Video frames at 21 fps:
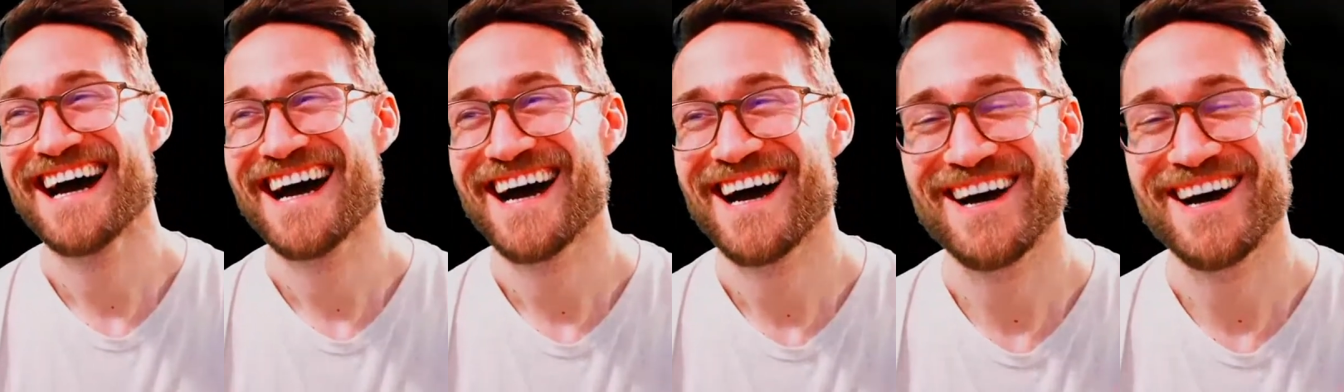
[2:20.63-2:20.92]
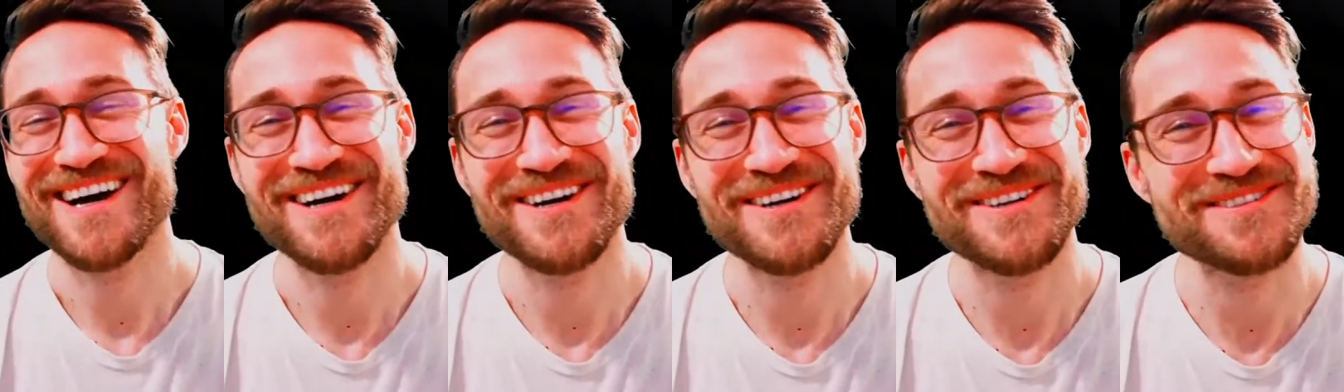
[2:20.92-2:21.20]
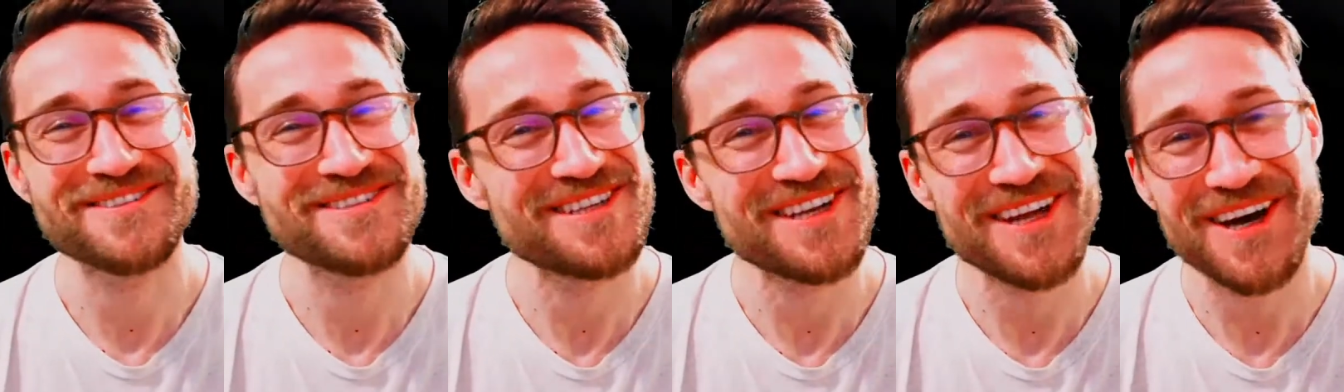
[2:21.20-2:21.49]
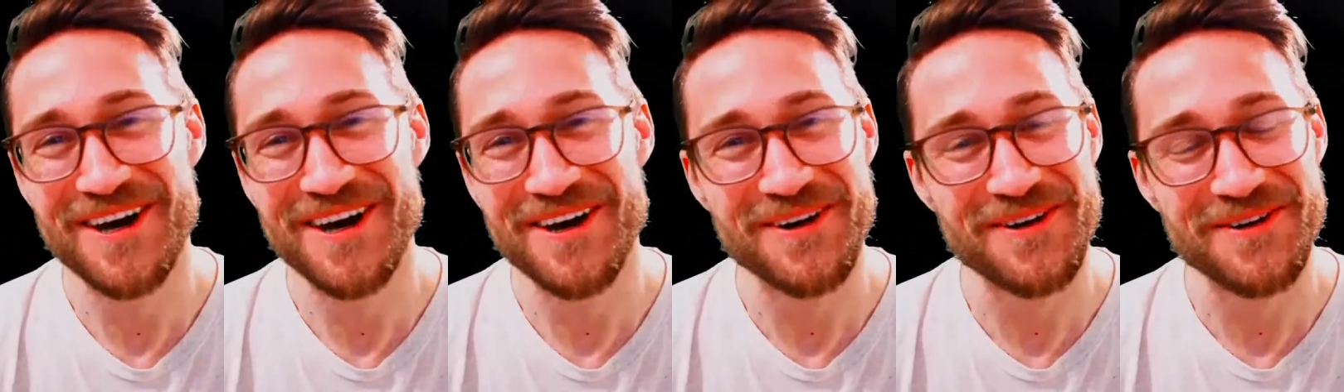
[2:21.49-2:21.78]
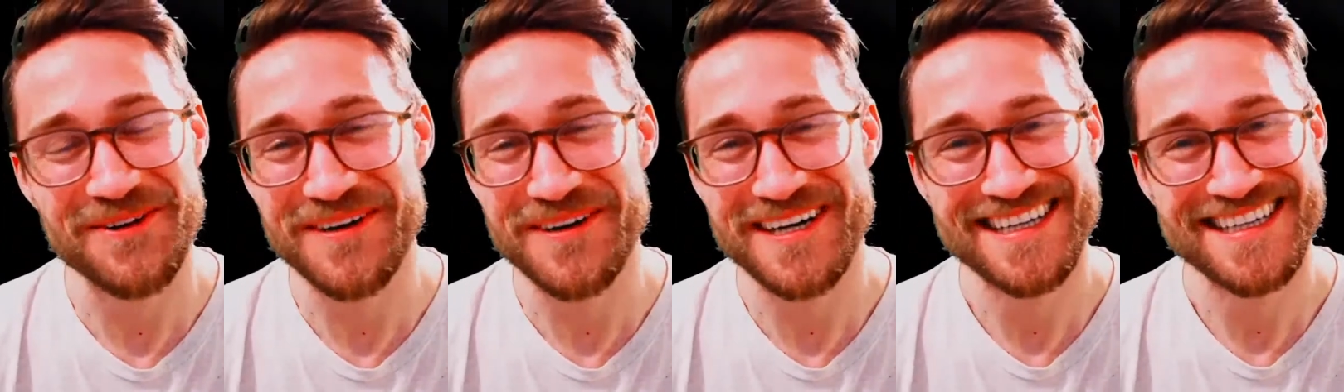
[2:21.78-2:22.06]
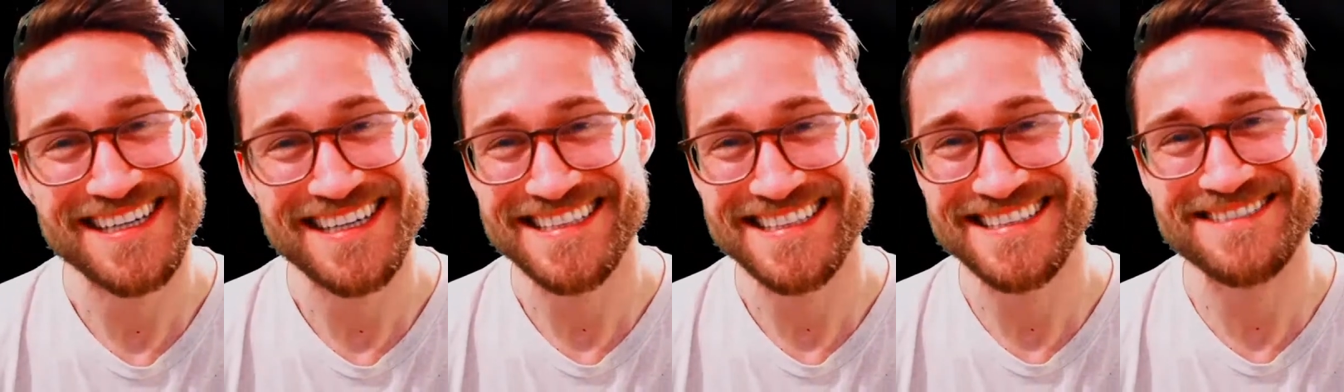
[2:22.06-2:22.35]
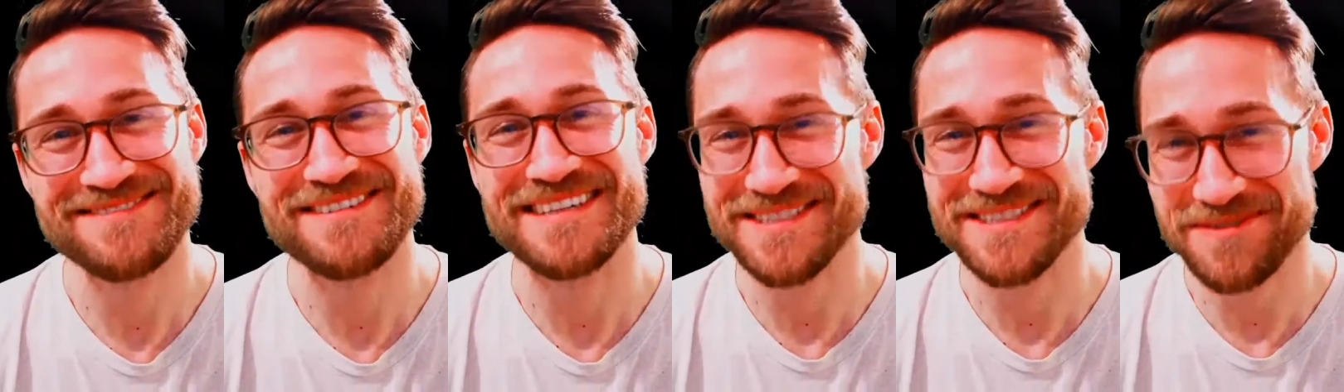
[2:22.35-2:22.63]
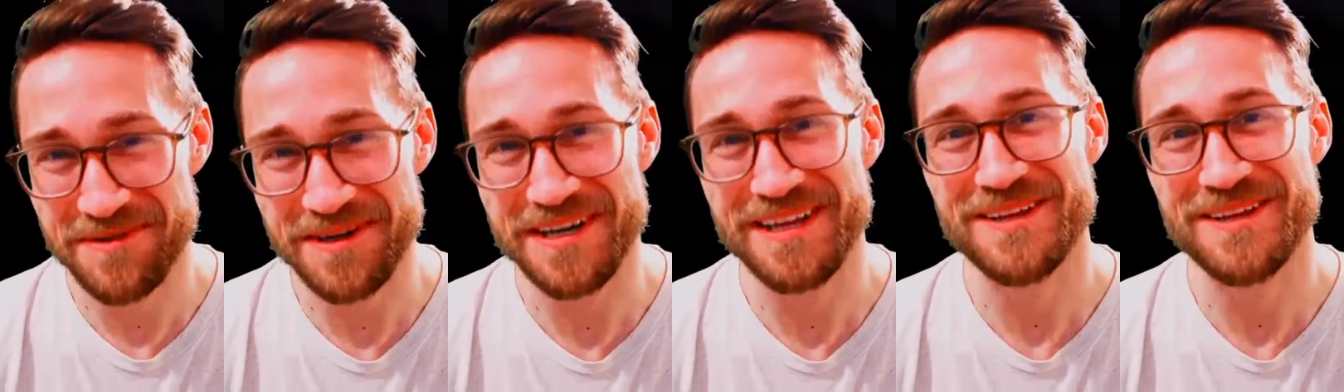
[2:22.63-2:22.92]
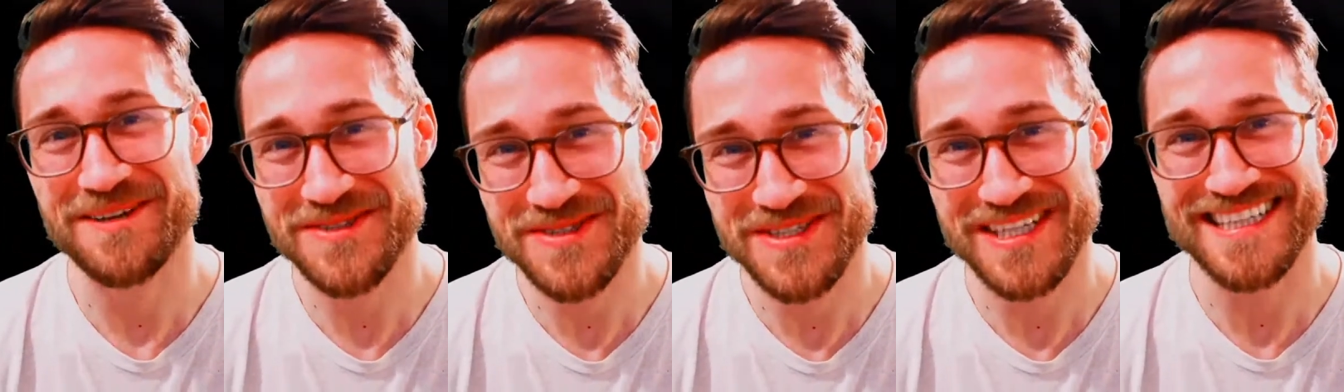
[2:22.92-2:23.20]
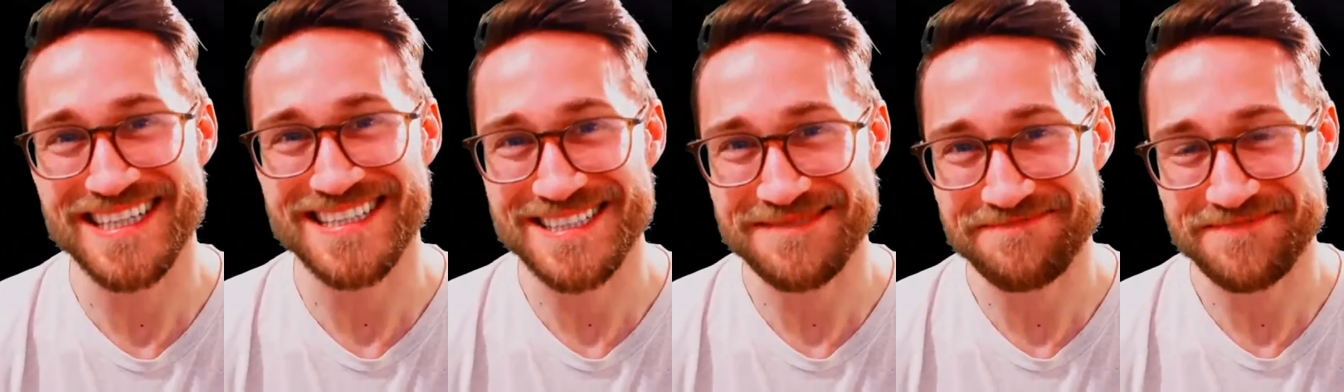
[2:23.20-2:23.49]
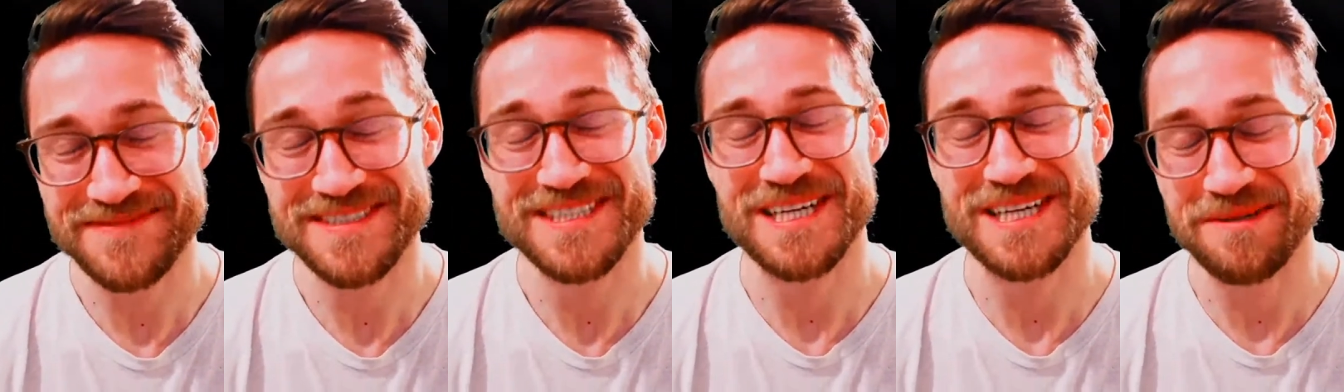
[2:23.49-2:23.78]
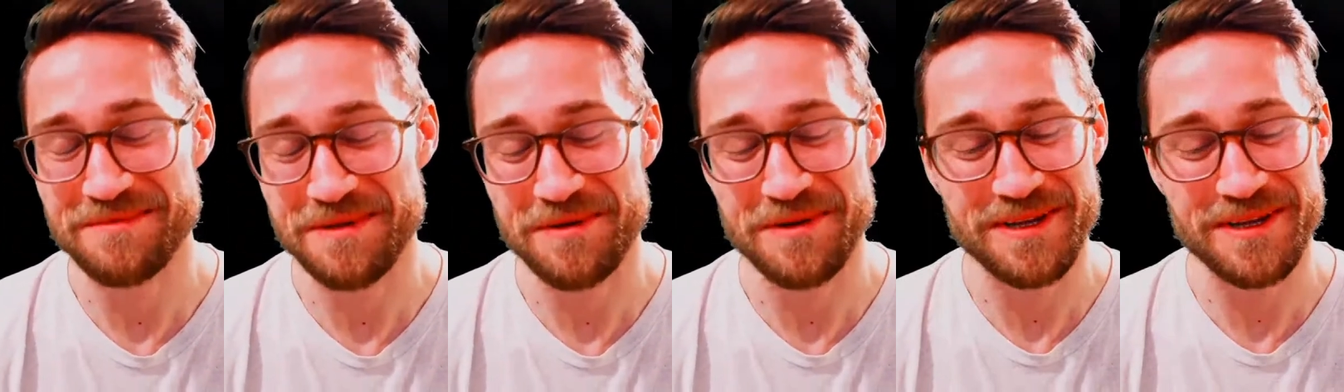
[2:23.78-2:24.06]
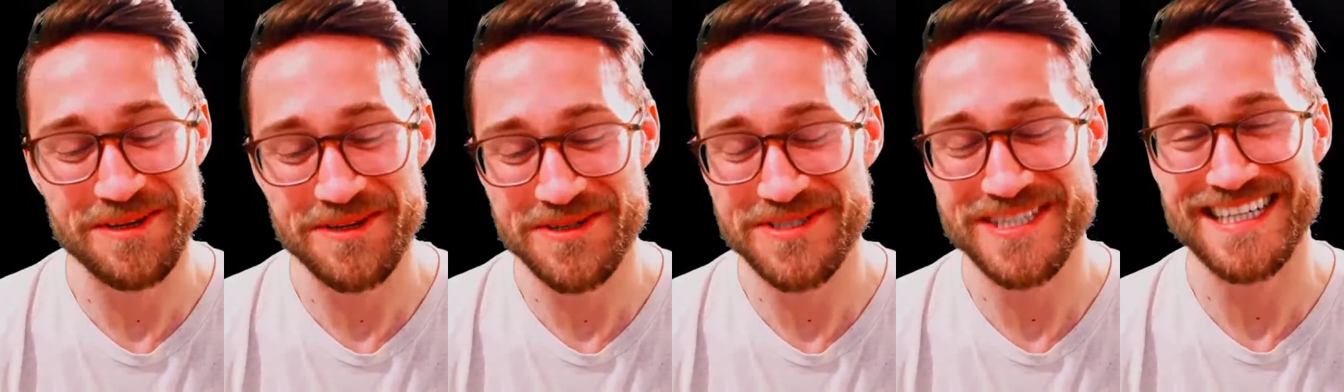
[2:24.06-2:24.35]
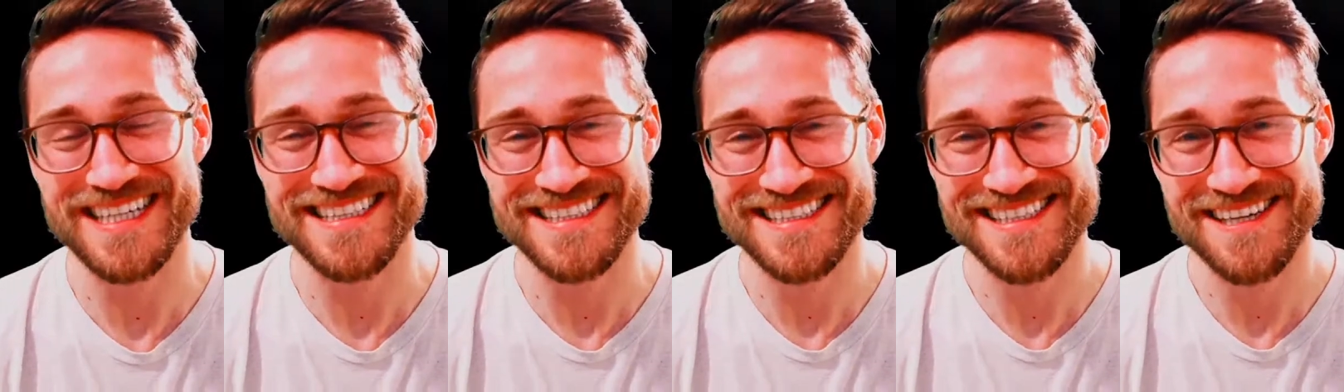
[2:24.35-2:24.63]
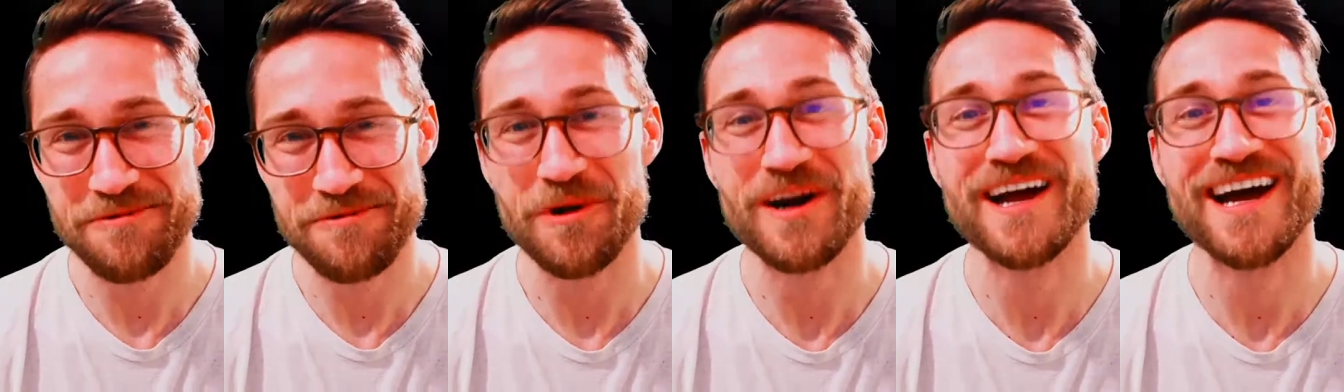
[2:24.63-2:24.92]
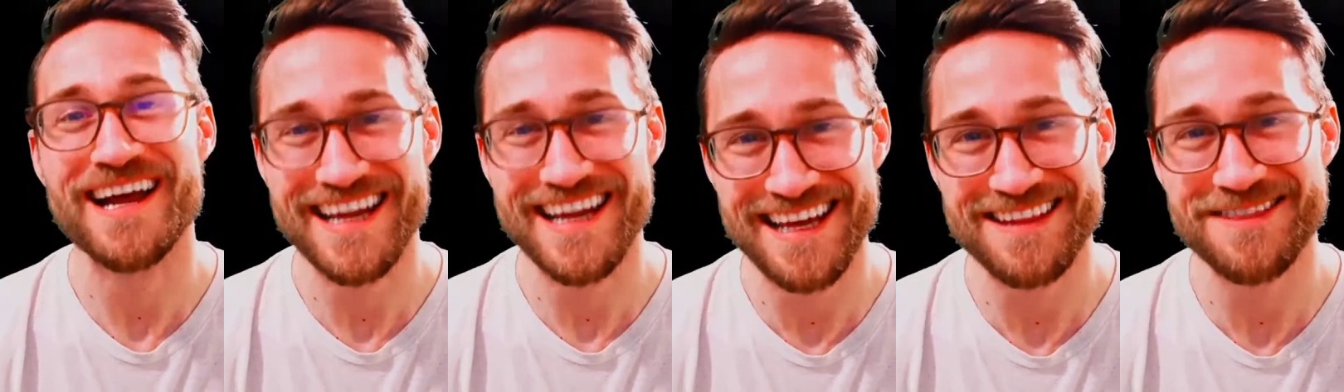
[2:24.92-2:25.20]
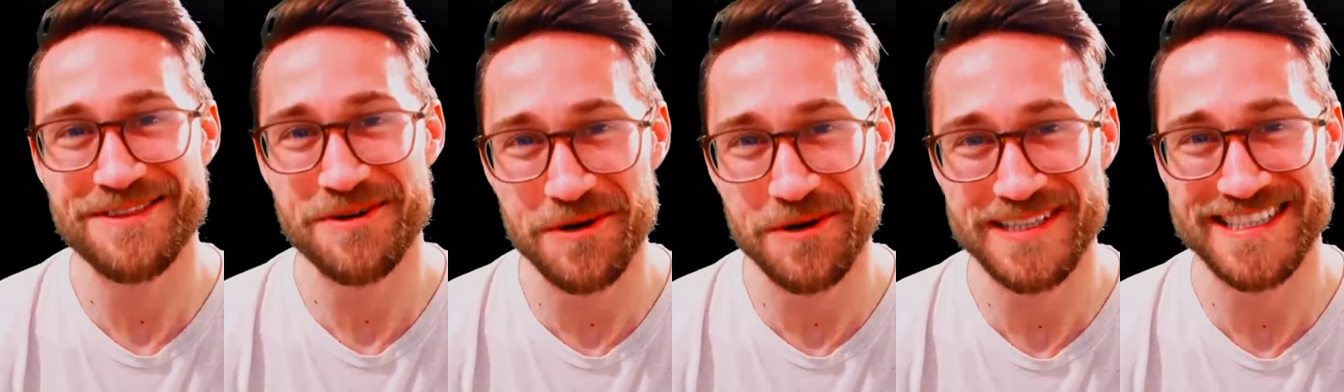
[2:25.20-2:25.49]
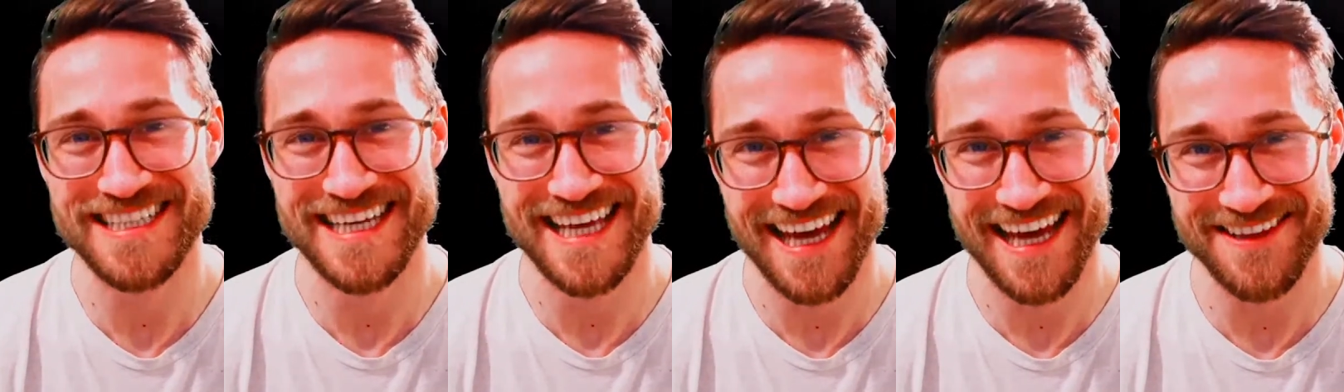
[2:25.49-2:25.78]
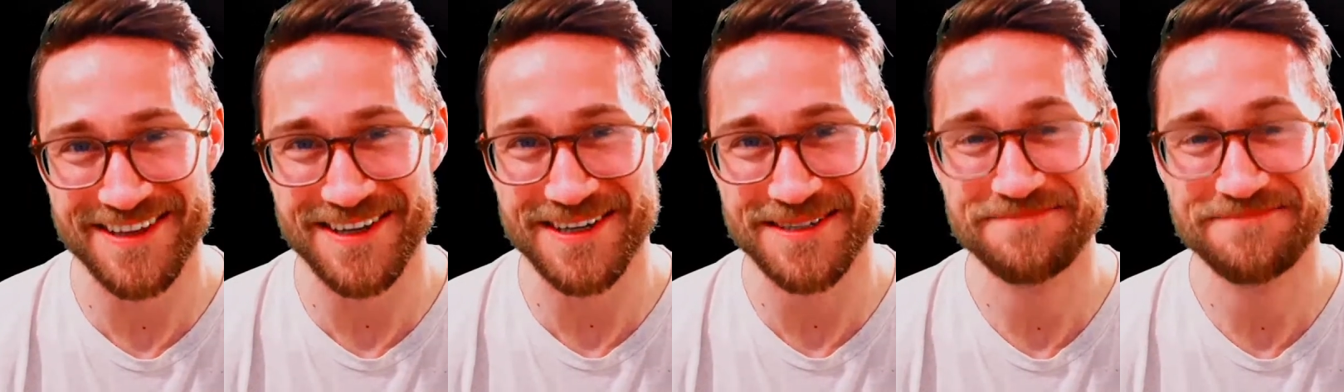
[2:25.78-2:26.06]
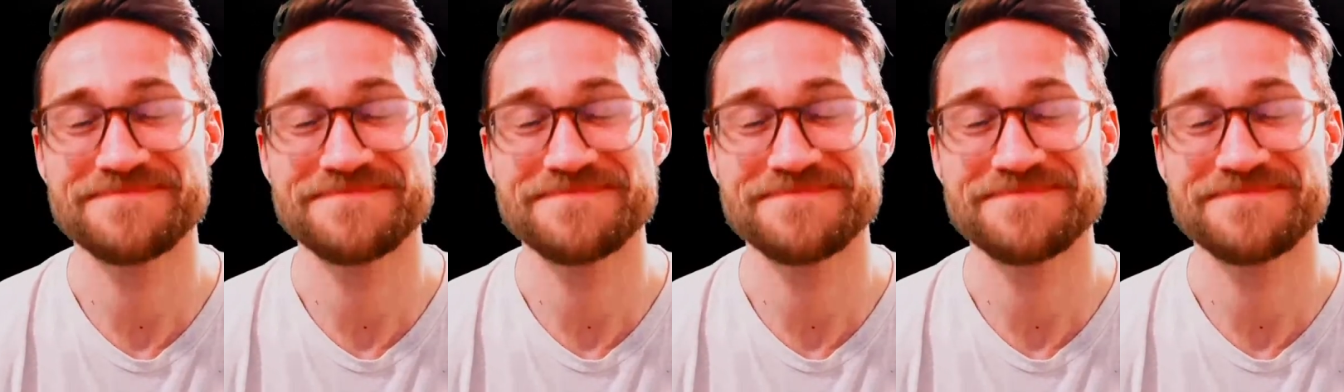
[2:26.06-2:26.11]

Oh no, it's it's one of those days. It's gonna be one of those days. We're gonna get through it together.